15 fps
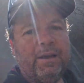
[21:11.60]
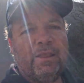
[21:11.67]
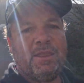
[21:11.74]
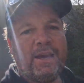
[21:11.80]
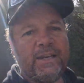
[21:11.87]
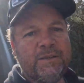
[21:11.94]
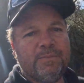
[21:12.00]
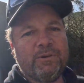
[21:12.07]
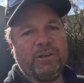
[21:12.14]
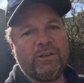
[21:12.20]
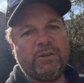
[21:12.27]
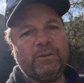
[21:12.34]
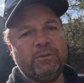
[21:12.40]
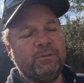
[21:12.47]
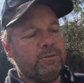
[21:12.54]
that is pretty
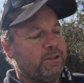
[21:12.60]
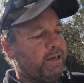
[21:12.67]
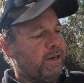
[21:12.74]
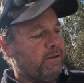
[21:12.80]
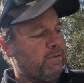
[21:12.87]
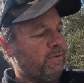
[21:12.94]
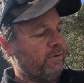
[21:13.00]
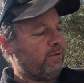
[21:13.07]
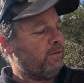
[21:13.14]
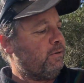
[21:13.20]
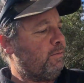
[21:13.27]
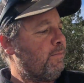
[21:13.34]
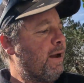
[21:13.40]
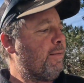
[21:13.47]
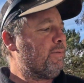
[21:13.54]
cool. So now we've got all
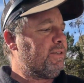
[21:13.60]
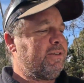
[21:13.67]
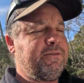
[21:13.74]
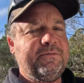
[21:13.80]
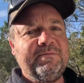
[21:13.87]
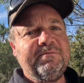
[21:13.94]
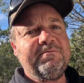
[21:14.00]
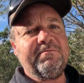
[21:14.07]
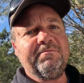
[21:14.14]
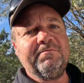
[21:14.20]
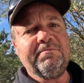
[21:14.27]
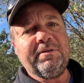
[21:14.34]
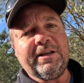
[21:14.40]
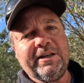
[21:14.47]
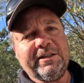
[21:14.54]
maps and
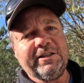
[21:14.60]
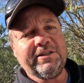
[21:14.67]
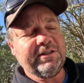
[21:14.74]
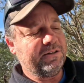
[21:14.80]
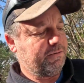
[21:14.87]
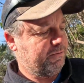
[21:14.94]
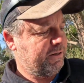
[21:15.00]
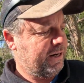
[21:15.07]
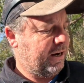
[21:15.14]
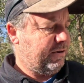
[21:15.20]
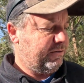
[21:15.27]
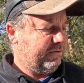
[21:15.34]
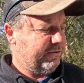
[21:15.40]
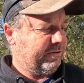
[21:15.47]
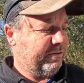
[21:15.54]
places that we're
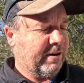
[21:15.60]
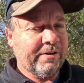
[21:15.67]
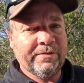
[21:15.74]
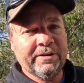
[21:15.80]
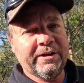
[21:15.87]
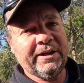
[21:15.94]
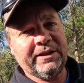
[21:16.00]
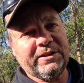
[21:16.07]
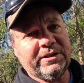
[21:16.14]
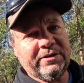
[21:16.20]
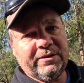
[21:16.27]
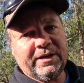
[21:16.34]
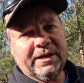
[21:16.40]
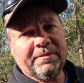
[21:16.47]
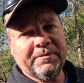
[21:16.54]
going through over the next
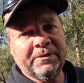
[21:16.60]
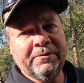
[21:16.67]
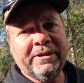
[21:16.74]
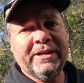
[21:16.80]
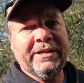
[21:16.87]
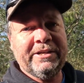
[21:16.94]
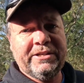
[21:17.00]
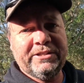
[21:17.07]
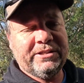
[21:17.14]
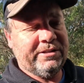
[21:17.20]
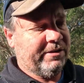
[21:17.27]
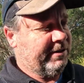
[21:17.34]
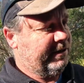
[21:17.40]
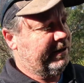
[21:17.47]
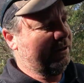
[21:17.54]
couple of weeks,
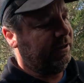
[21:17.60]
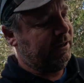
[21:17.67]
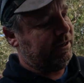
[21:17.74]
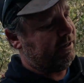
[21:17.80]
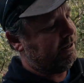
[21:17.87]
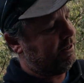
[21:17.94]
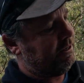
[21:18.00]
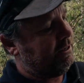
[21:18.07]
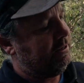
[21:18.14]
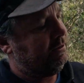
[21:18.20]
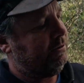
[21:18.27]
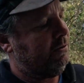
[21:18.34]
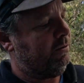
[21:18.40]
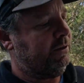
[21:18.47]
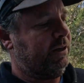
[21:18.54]

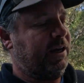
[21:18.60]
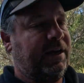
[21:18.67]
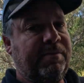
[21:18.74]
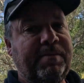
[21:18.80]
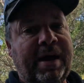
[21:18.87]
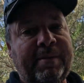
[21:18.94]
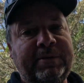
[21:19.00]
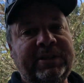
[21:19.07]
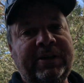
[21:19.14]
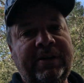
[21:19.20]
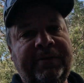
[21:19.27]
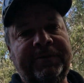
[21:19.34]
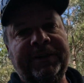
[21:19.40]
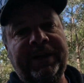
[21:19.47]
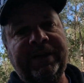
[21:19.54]
all in hand maps. So I'd
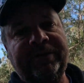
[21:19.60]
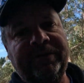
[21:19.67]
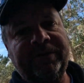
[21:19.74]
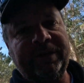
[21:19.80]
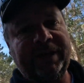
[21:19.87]
have to go through the